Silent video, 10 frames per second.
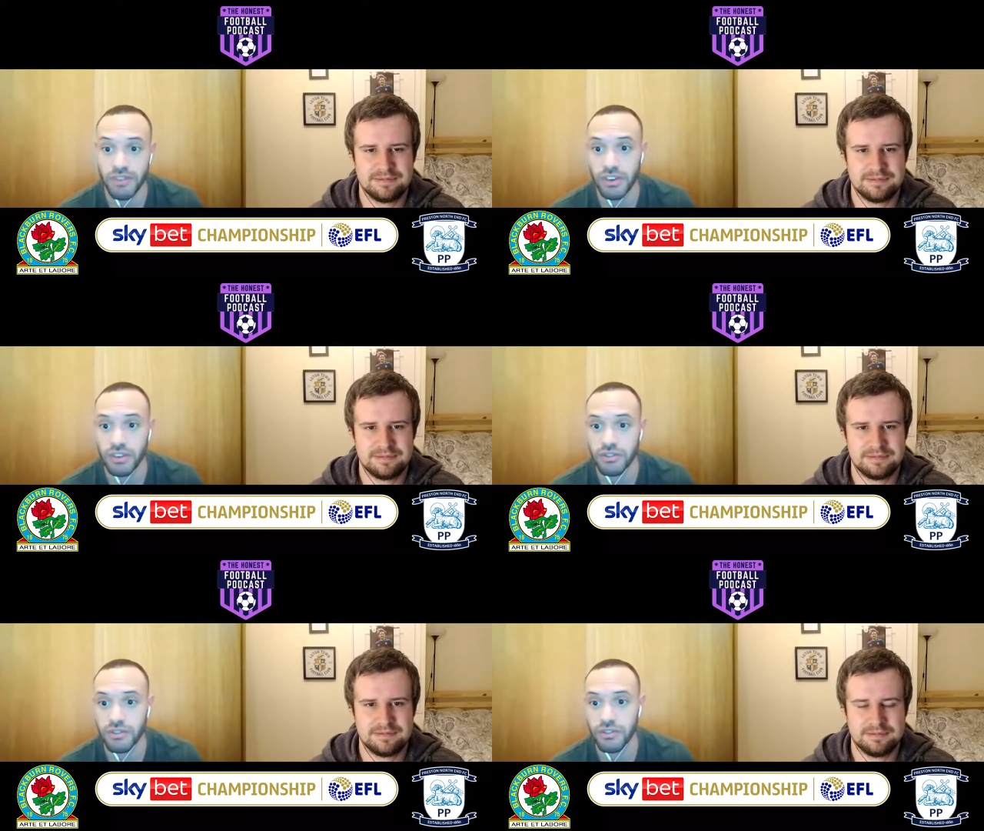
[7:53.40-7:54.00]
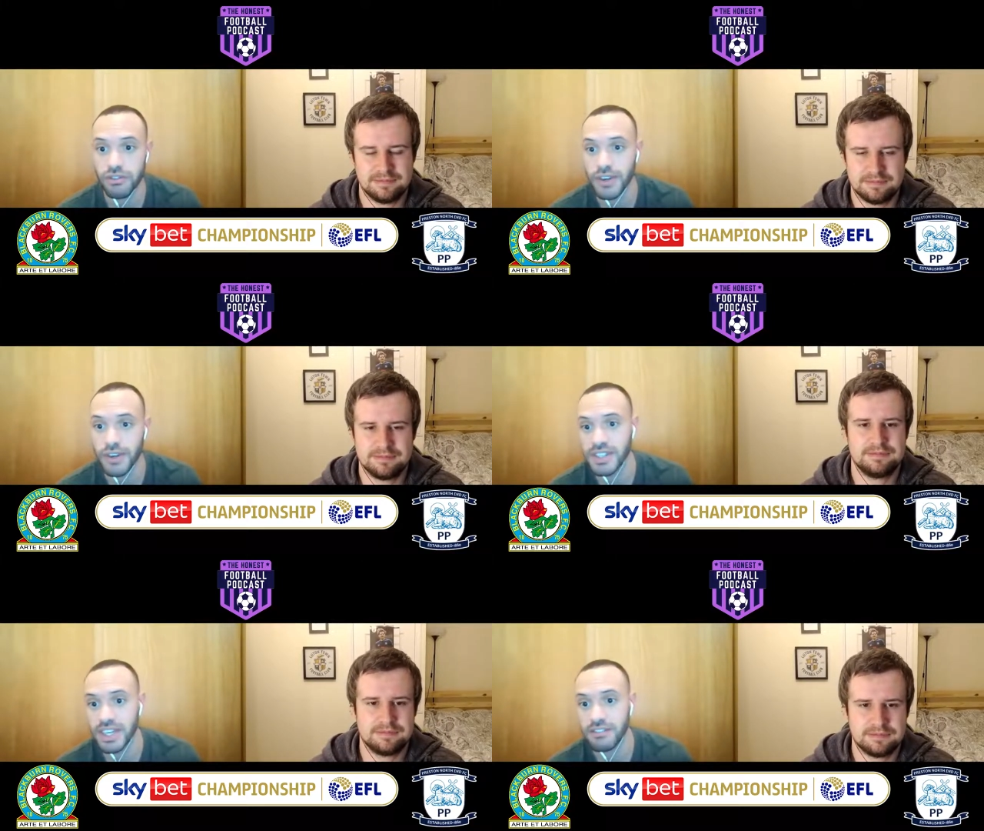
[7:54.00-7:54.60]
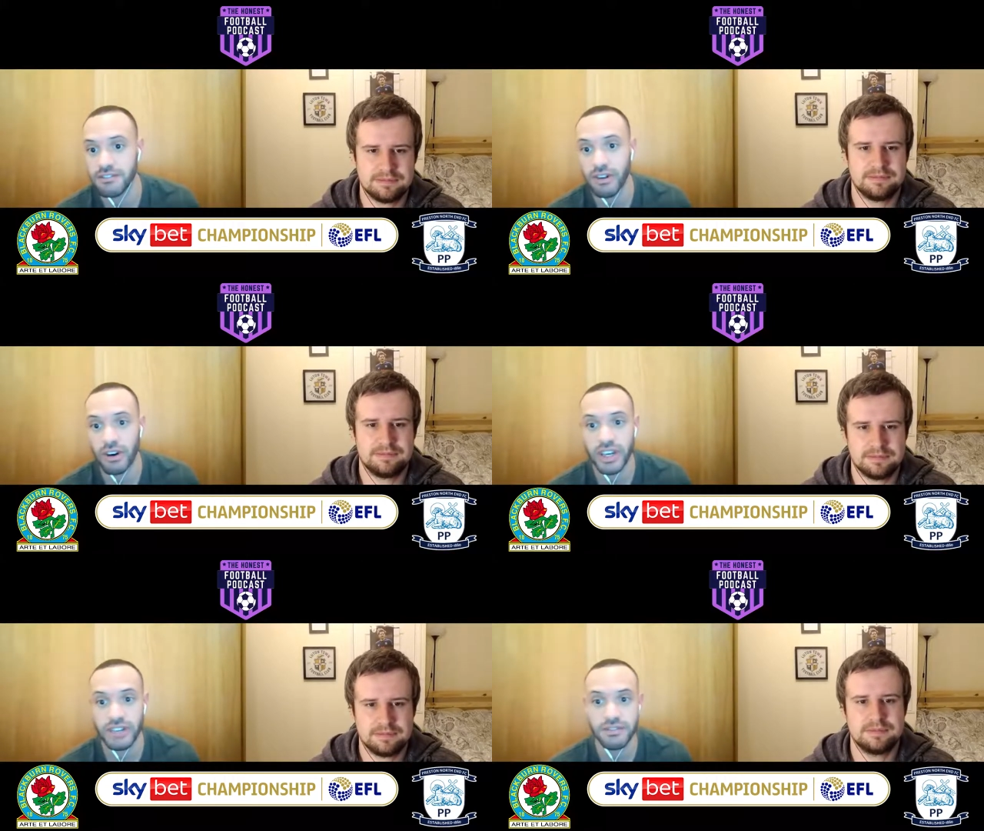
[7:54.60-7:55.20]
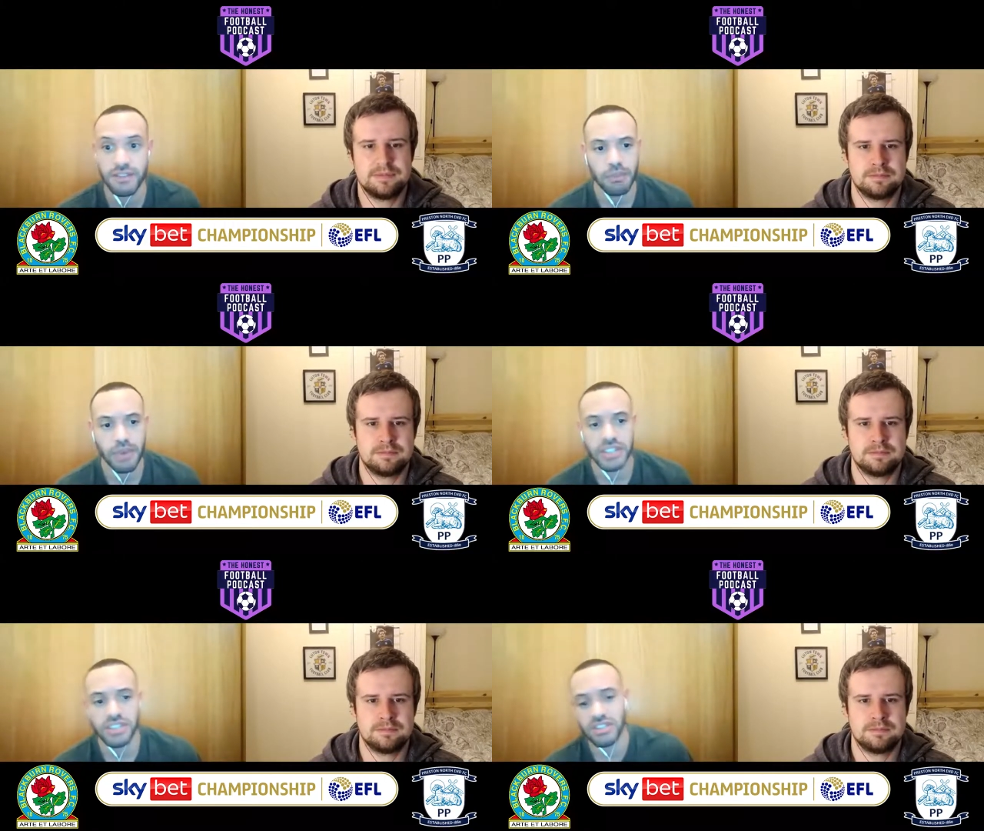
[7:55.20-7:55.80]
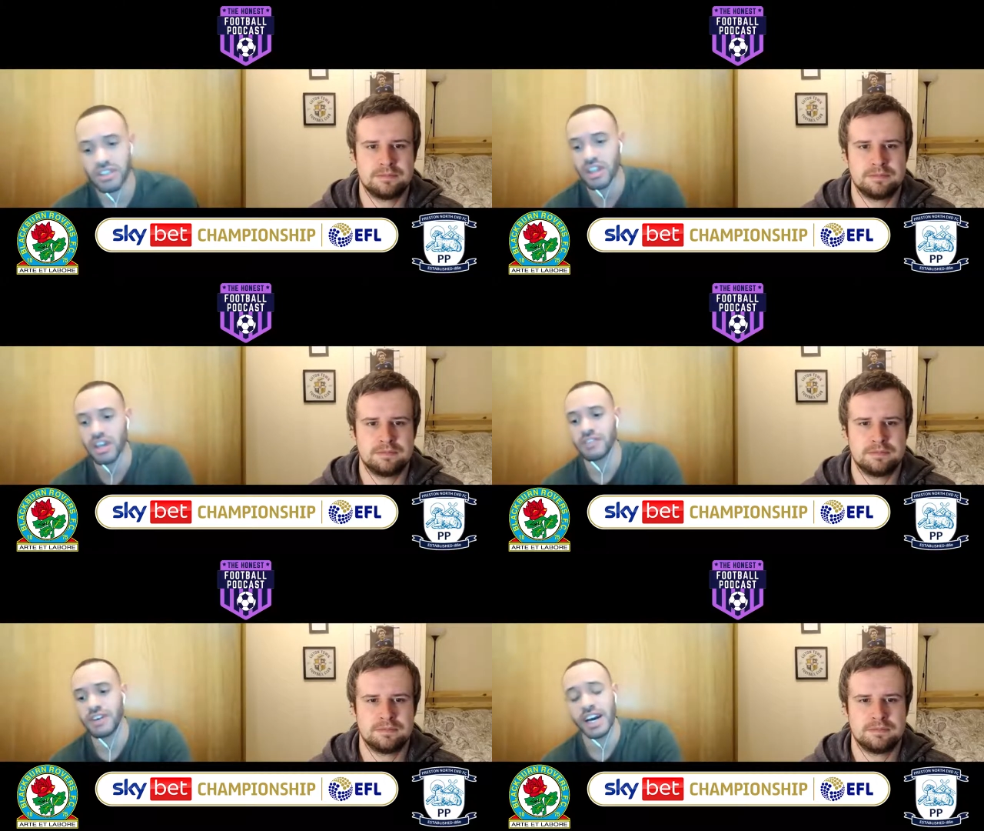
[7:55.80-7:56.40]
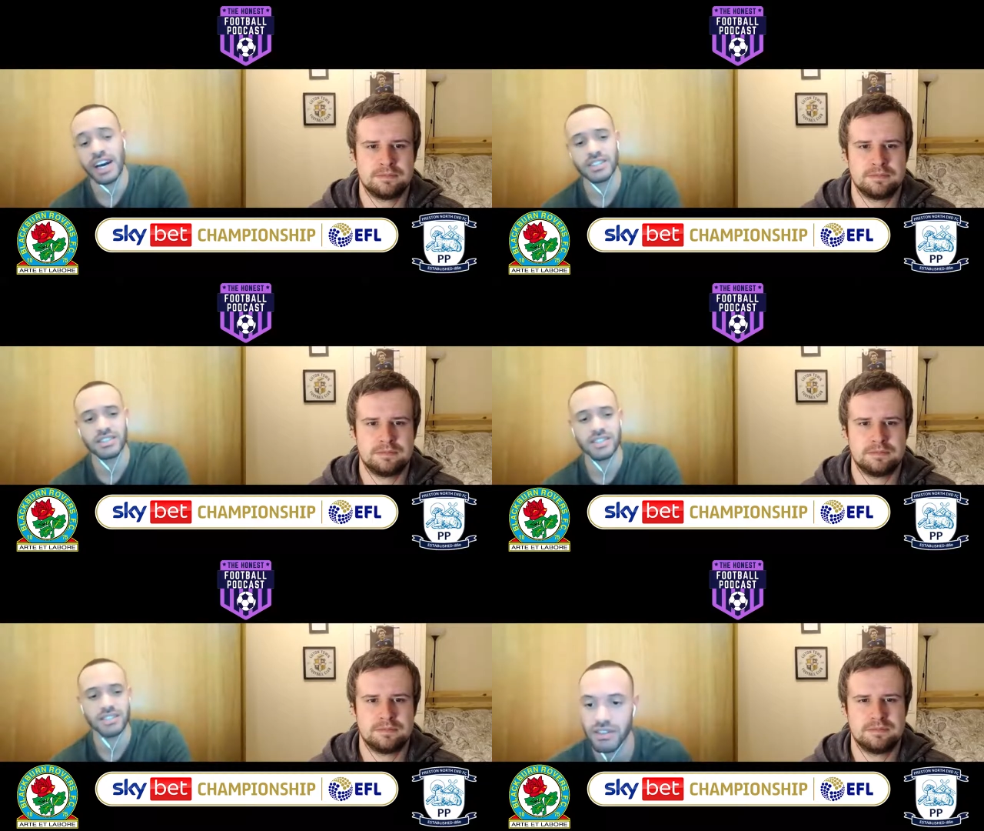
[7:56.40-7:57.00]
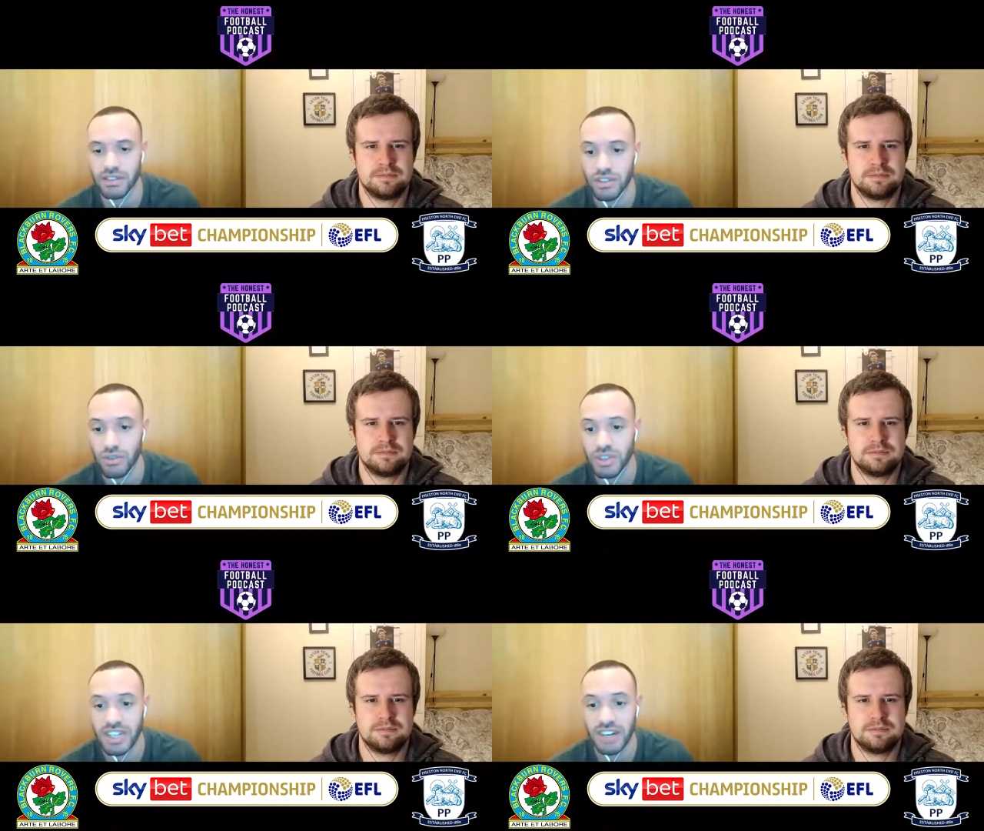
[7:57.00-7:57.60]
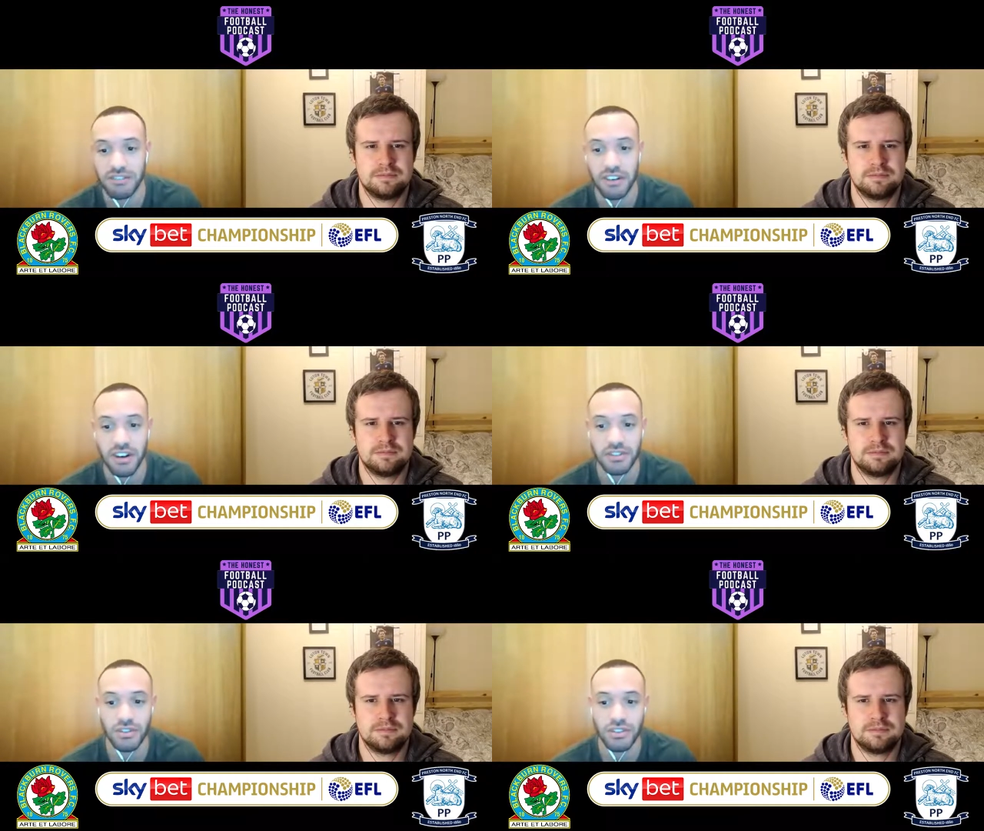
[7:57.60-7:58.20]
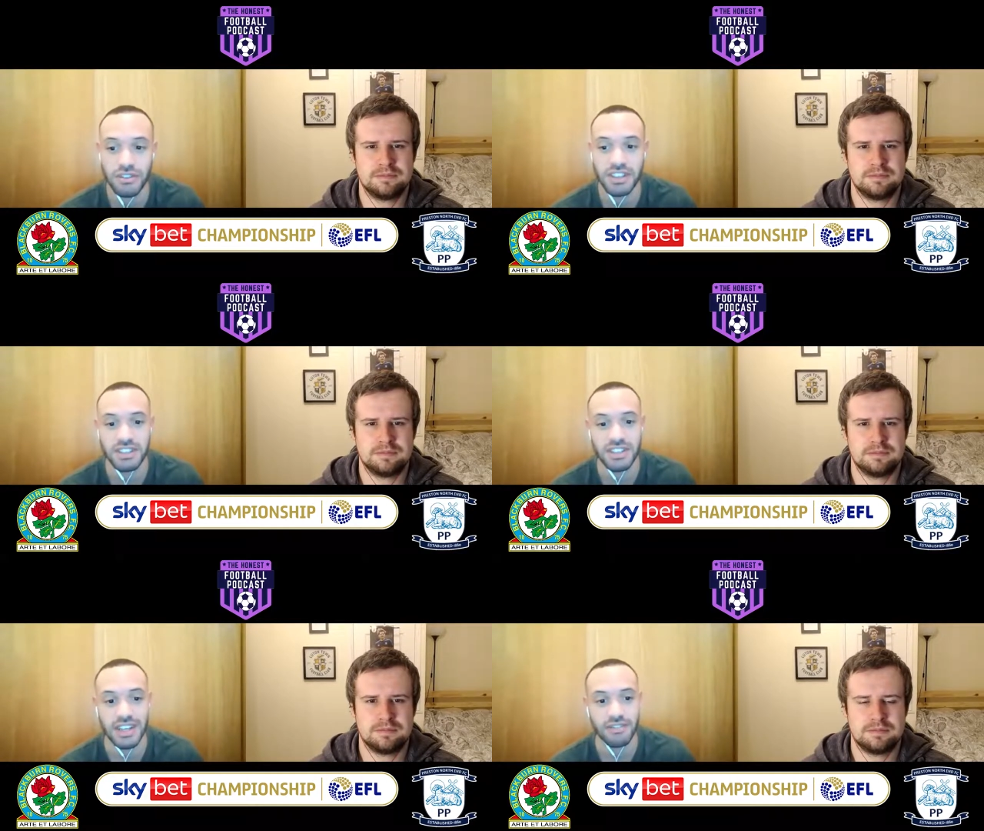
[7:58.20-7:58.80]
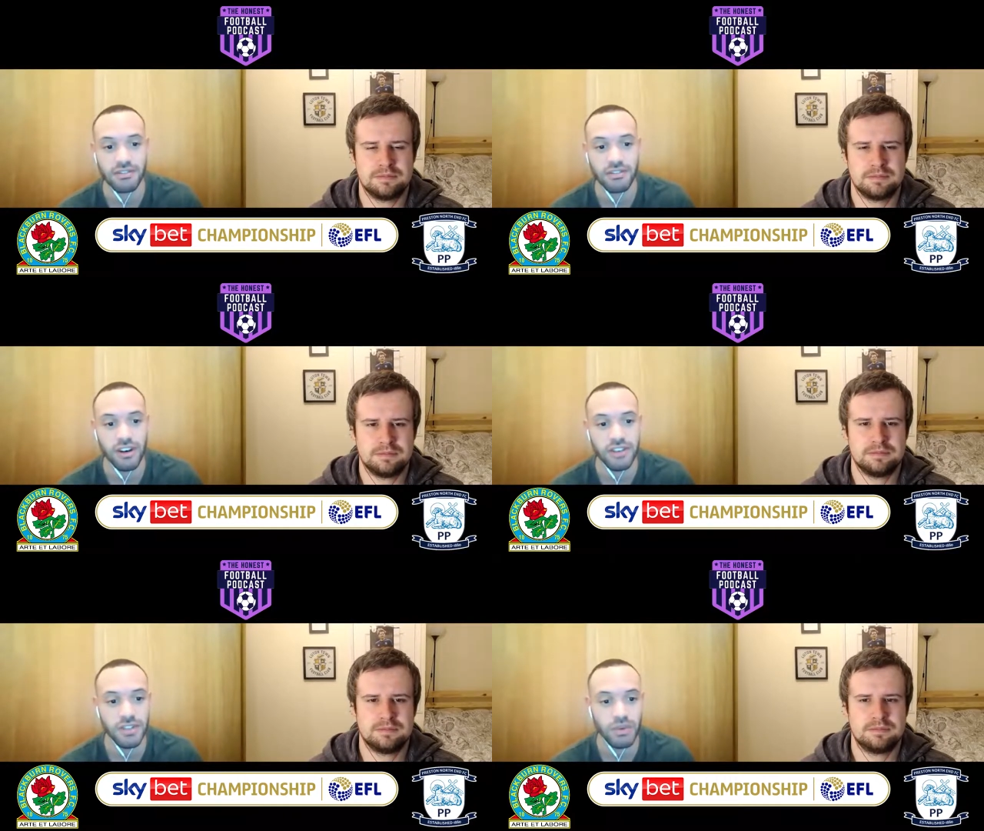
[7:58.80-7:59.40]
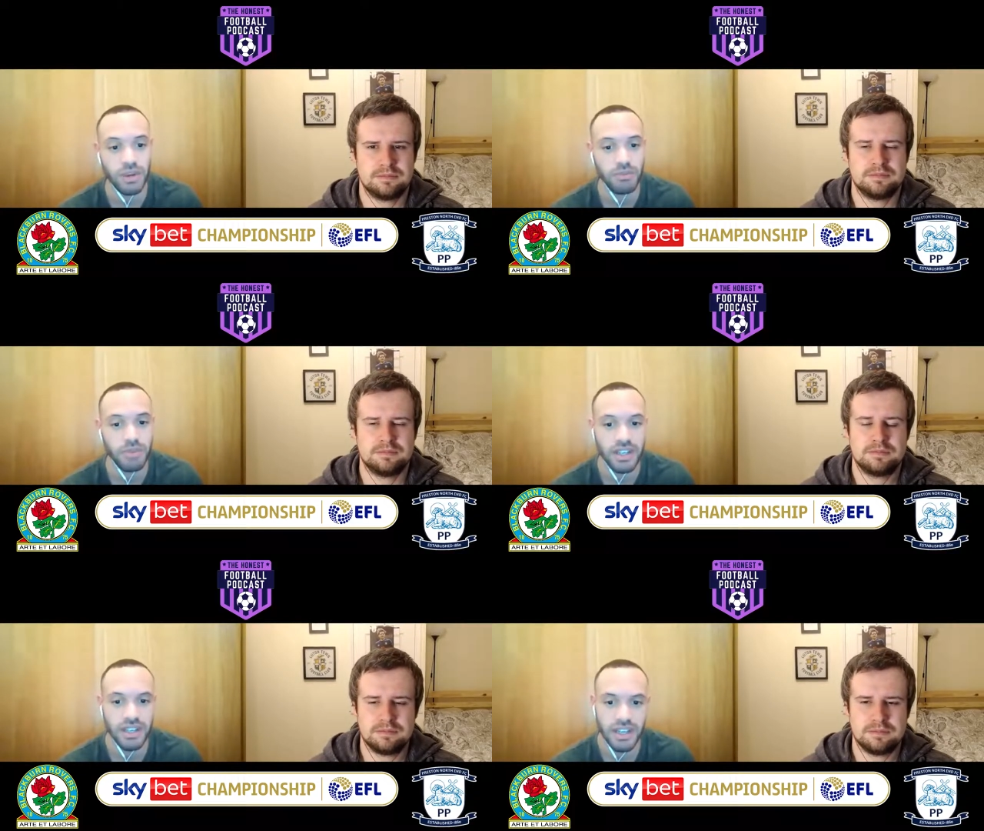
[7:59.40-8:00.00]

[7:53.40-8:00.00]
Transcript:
Speaker 1: very good. 3 wins out of 5. Preston, on the other hand, 2 wins out of 5, 2 defeats in that 5 as well. But